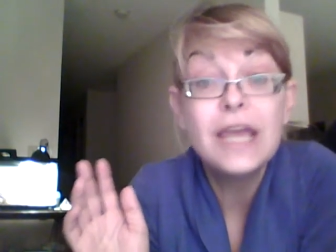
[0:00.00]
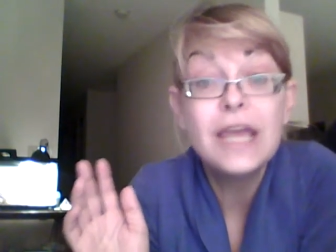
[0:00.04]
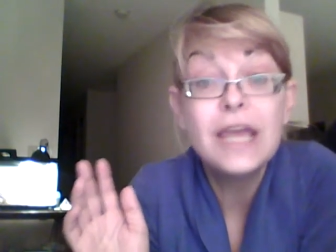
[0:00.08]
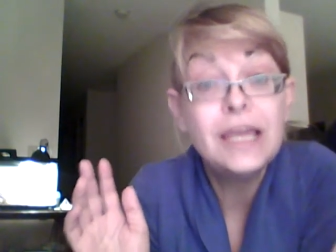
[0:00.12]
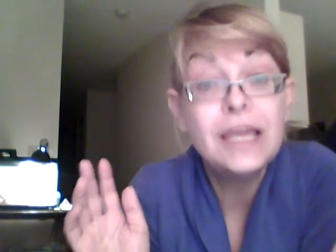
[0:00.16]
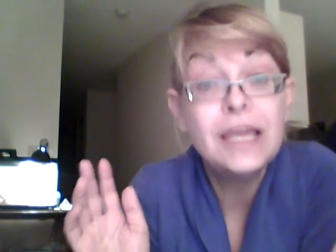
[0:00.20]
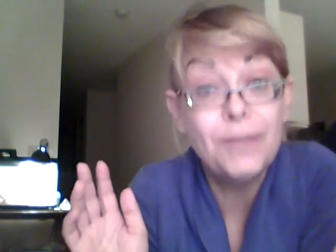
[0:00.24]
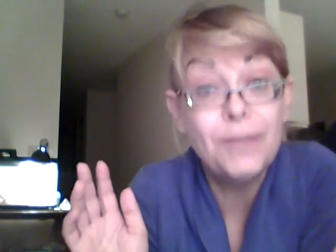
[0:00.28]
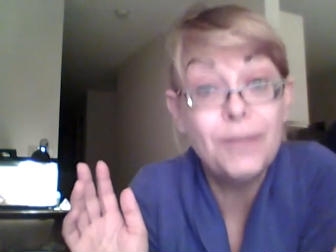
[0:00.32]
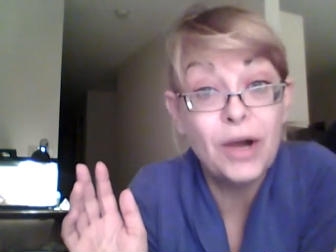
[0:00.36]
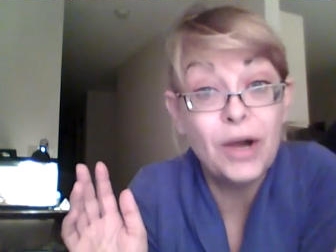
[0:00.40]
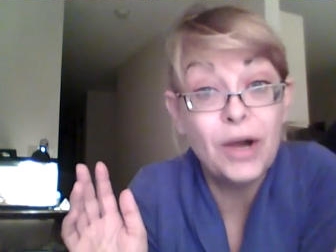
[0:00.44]

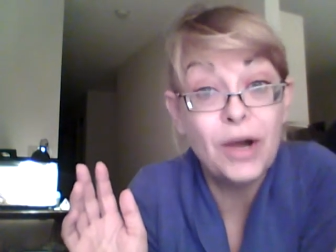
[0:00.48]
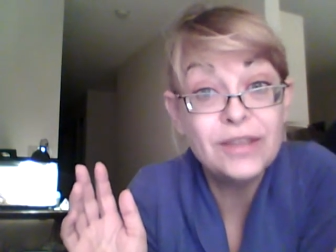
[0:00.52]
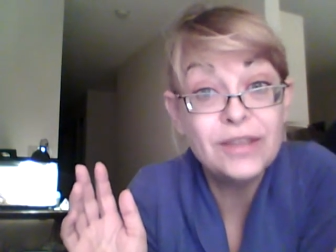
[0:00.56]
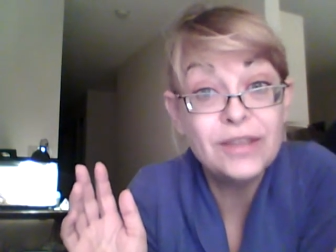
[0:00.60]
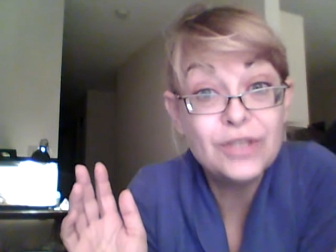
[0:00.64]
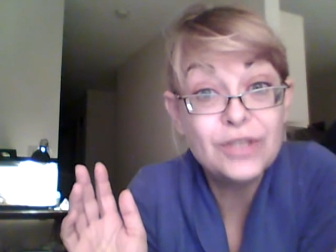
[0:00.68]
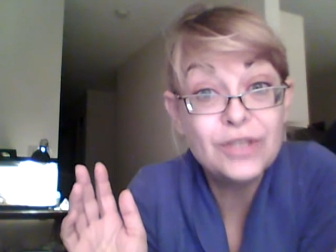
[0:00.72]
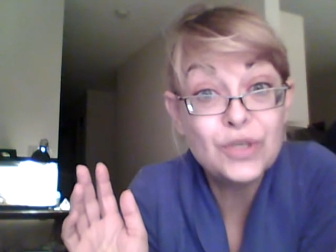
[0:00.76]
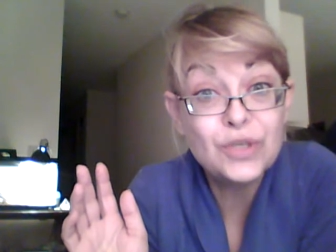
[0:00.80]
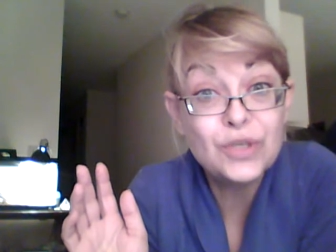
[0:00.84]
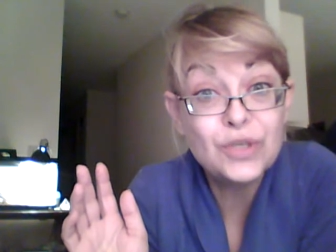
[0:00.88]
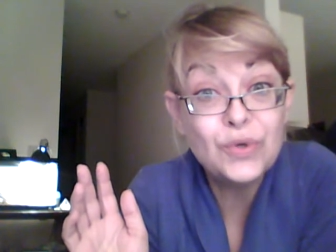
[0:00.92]
he bought the
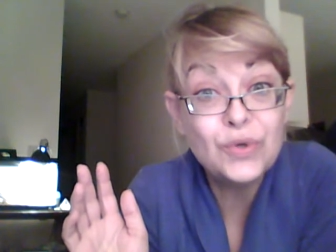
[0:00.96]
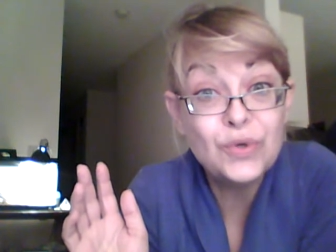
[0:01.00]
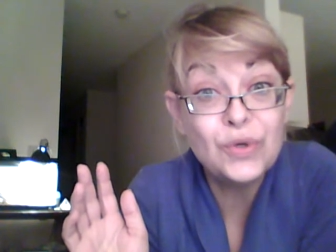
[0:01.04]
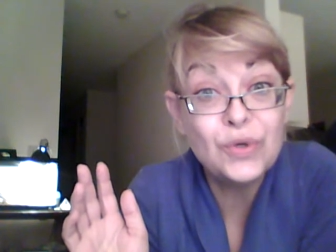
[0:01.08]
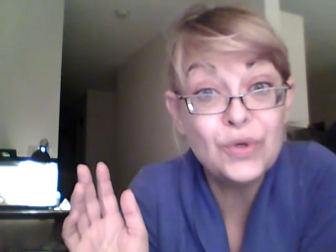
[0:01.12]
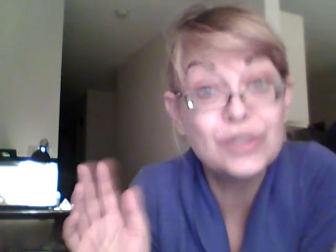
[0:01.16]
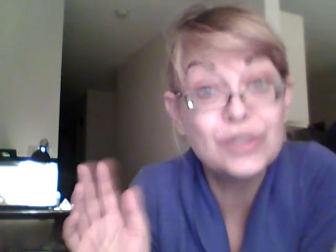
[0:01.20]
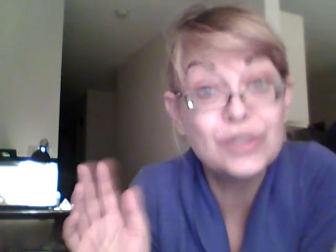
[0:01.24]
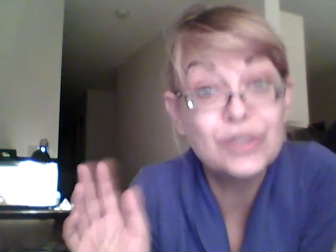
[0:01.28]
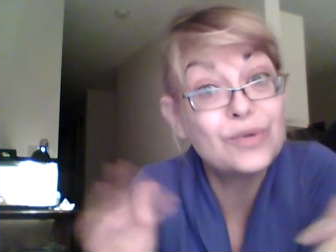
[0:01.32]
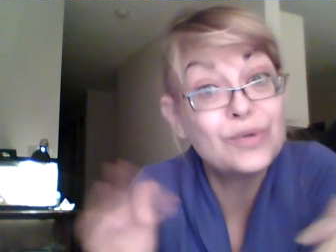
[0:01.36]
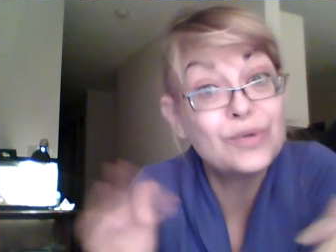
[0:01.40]

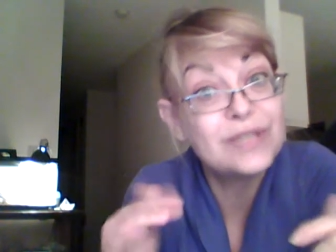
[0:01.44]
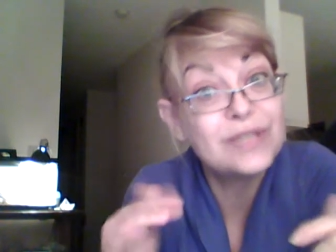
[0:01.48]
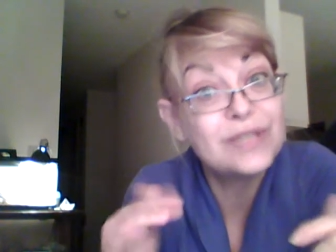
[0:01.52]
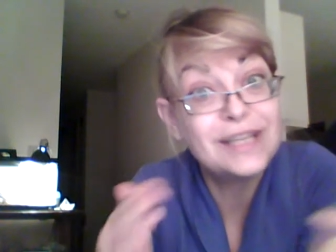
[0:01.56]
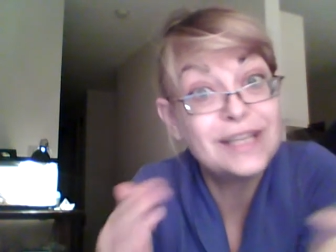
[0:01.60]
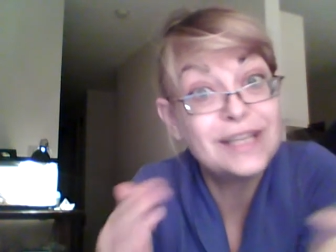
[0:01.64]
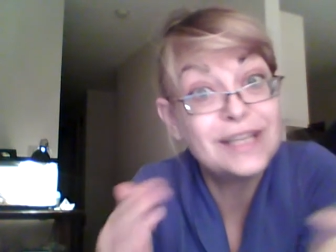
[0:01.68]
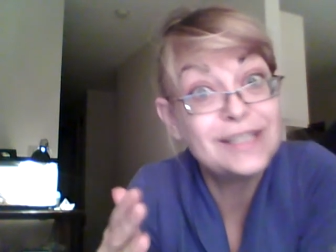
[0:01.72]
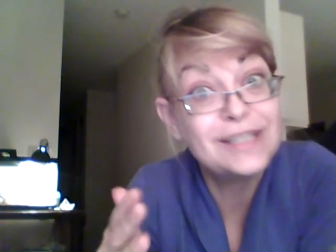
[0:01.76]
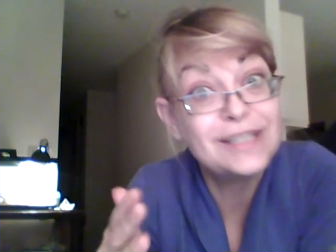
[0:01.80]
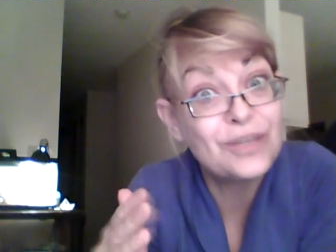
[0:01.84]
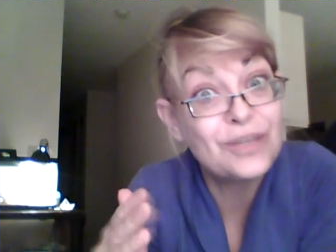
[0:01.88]
school so his
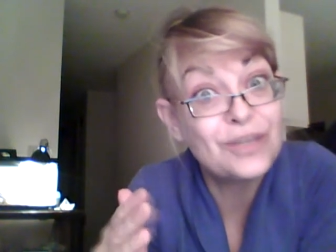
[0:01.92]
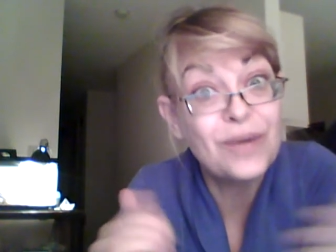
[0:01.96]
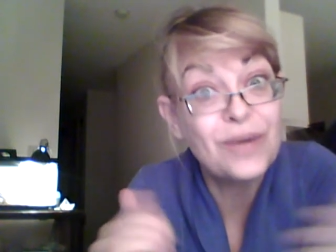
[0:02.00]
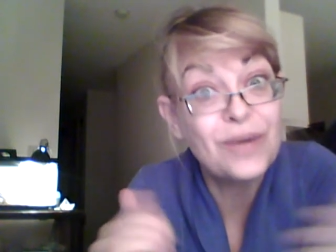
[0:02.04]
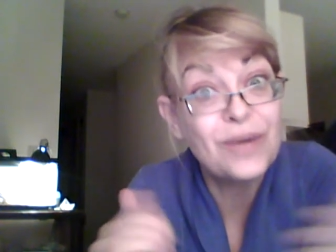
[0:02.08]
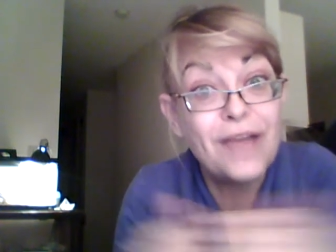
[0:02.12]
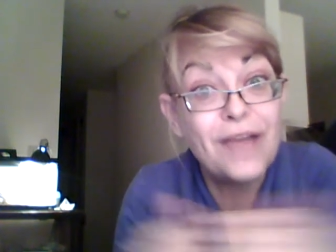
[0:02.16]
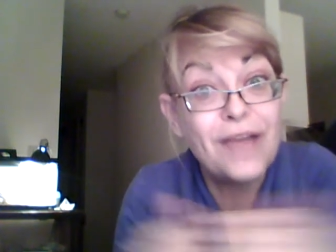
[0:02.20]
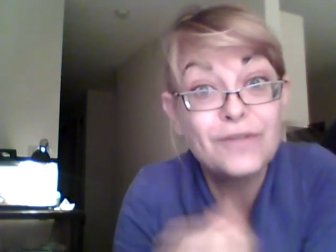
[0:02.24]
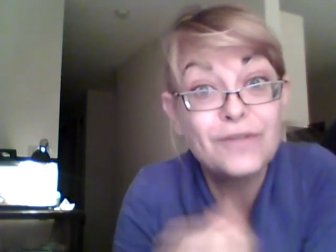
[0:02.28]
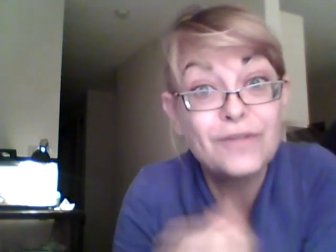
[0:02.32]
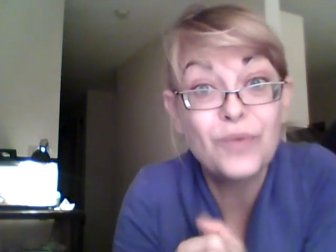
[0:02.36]
kids don't
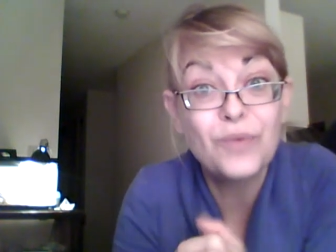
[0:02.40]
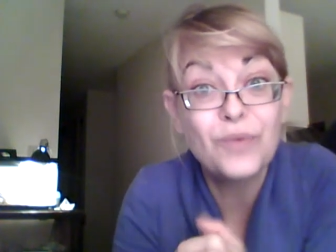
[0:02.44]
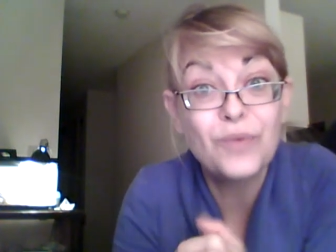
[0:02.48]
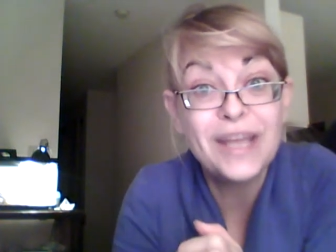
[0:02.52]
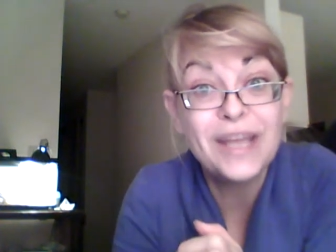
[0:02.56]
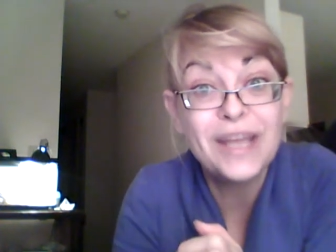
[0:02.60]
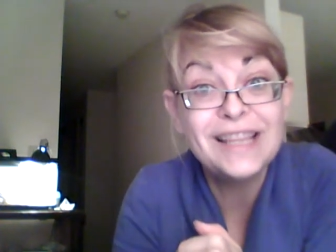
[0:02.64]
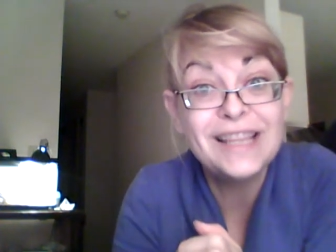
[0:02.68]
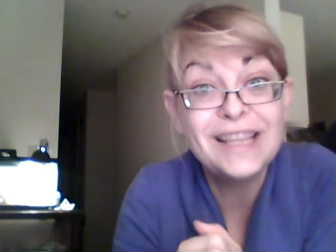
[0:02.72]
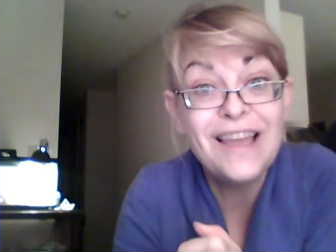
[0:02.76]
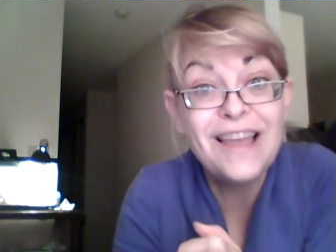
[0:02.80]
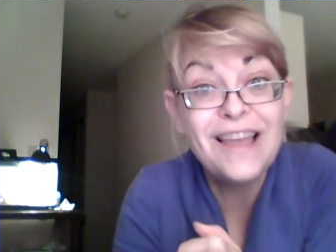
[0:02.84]
have to
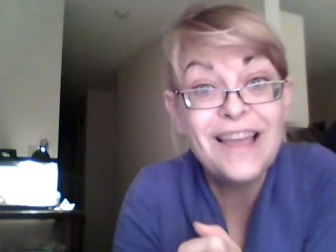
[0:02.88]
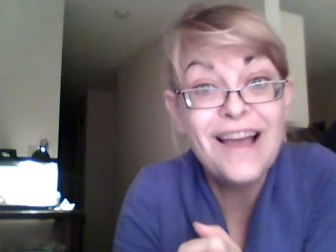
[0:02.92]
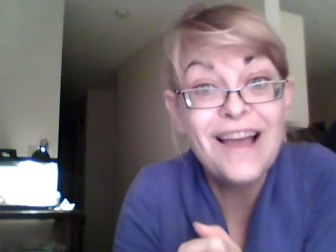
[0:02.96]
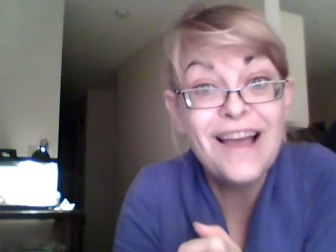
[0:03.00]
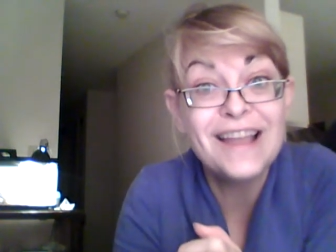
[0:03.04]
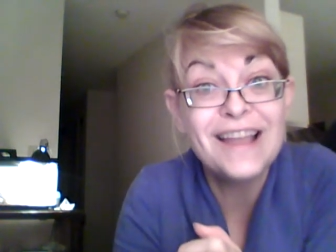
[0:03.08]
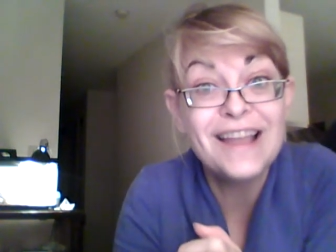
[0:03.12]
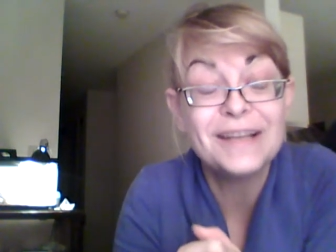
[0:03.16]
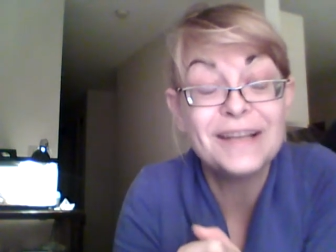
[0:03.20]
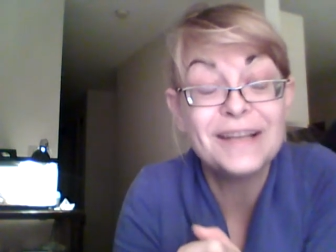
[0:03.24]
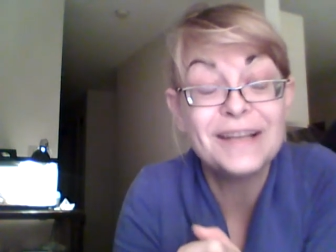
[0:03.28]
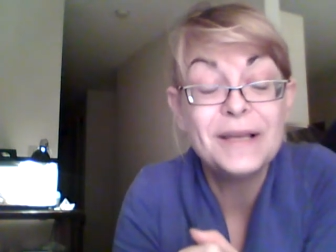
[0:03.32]
wait in
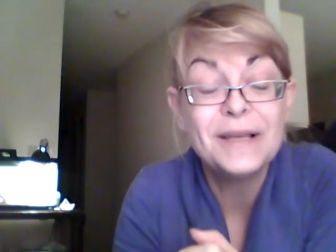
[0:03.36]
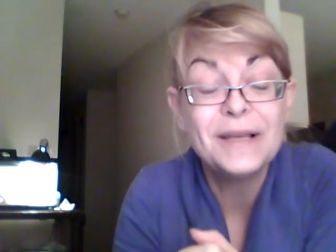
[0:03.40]
line.